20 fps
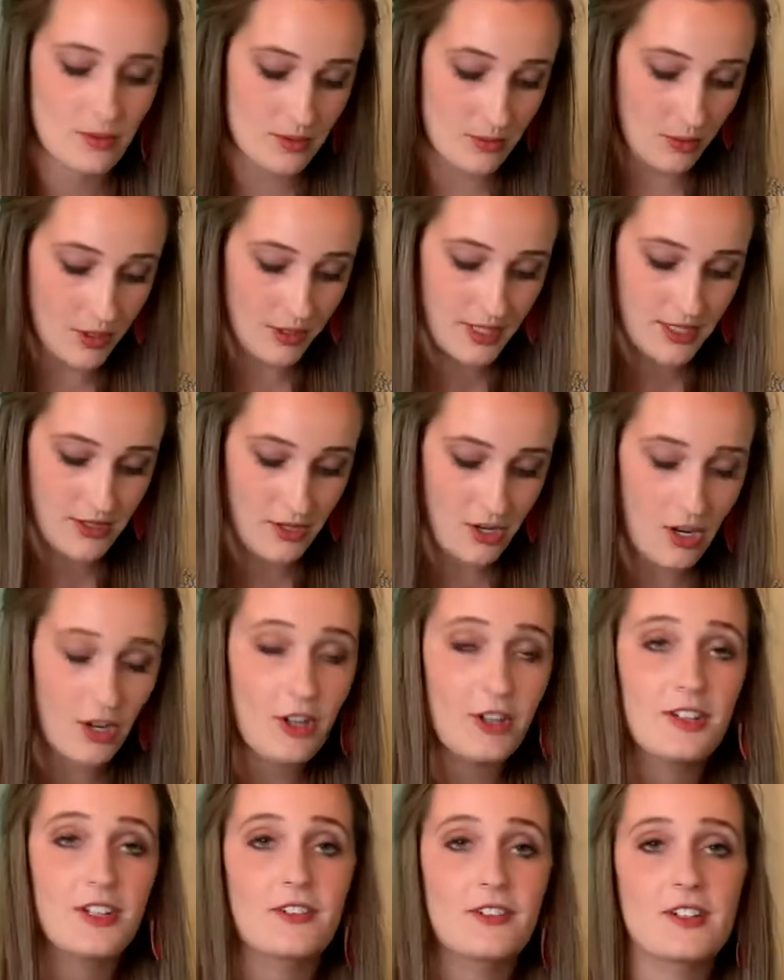well, these are
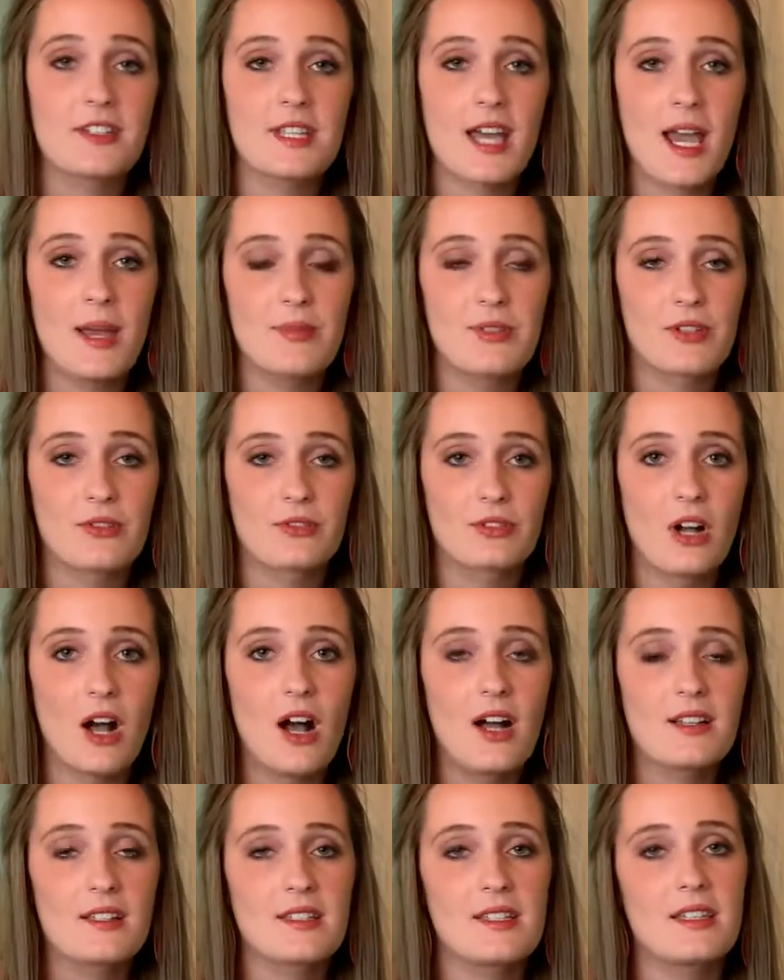all different types of
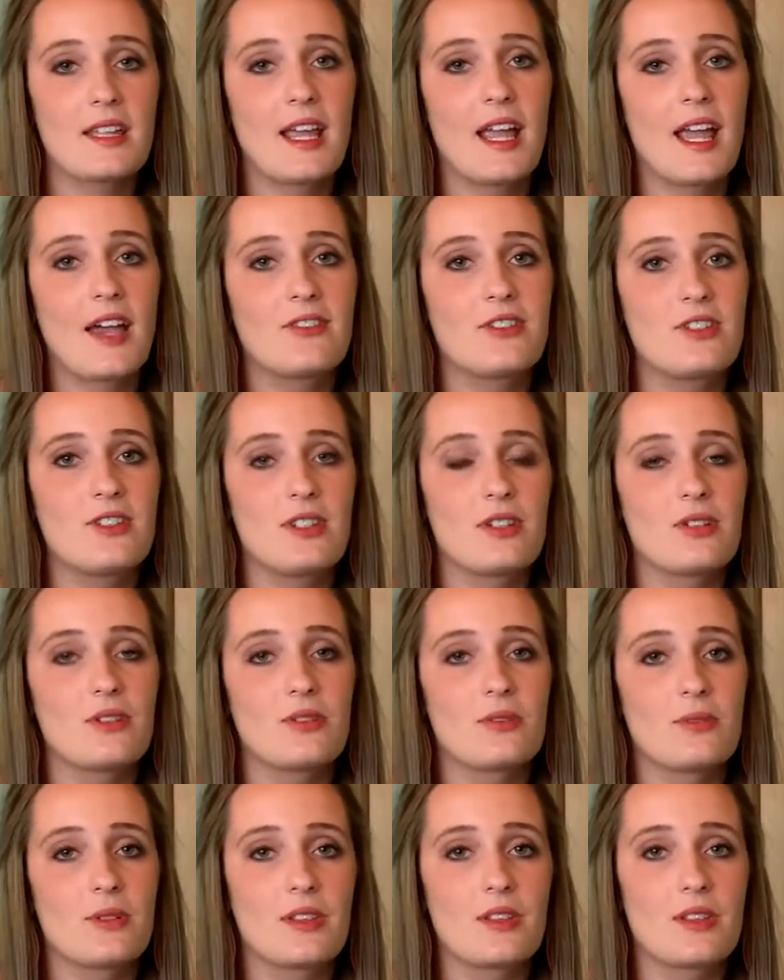rocks and they have to
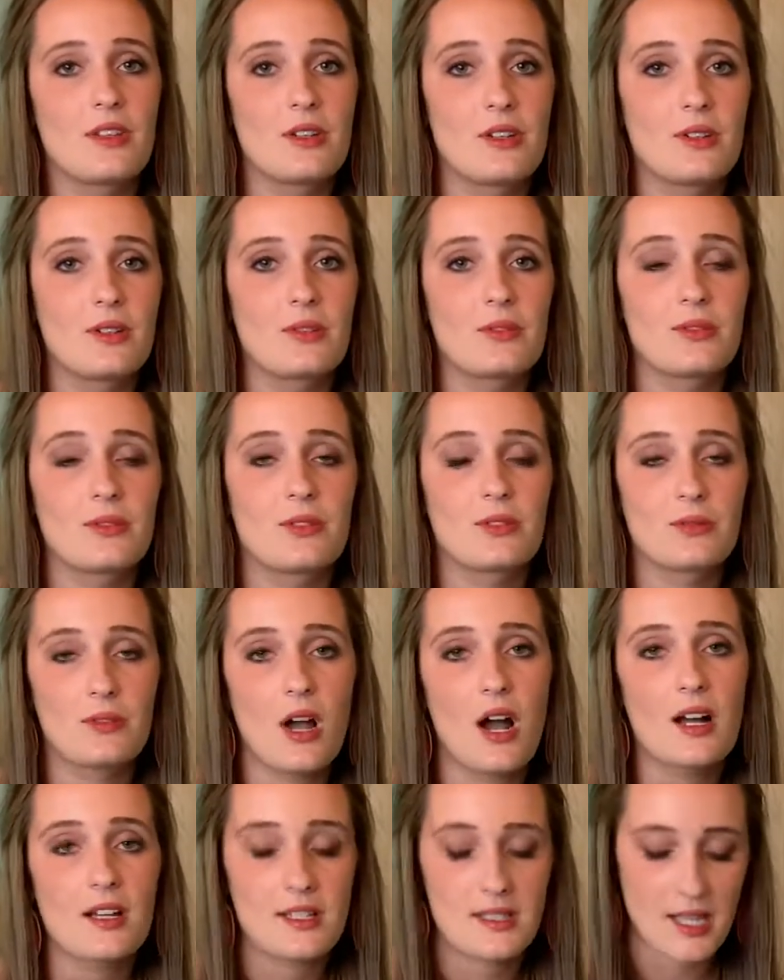deal with the
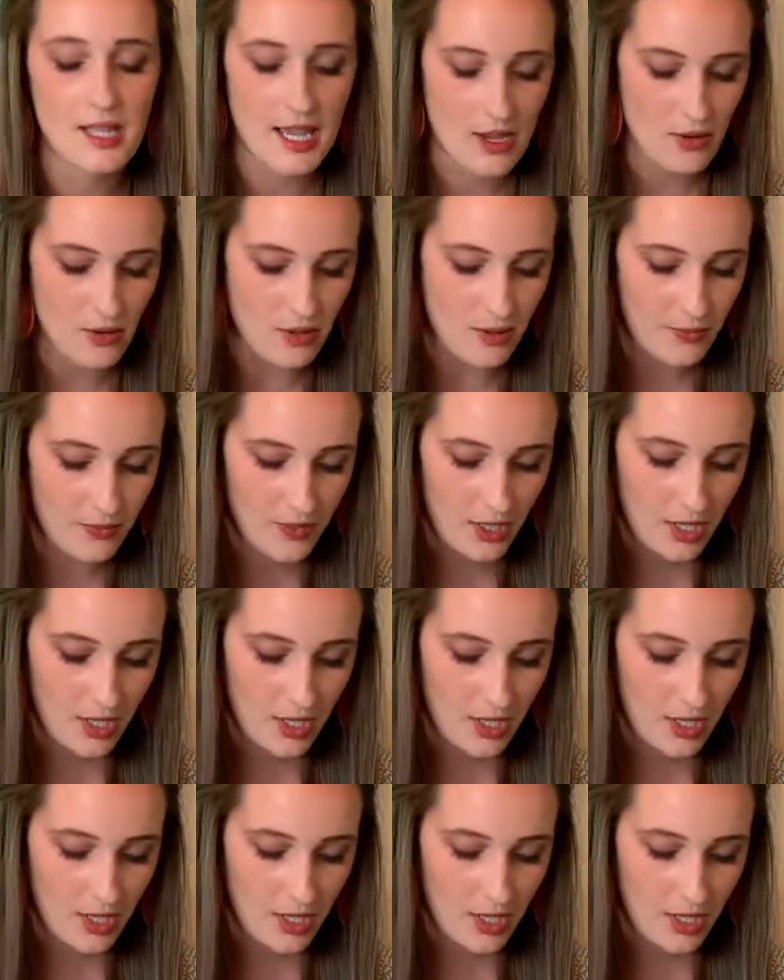rock cycle.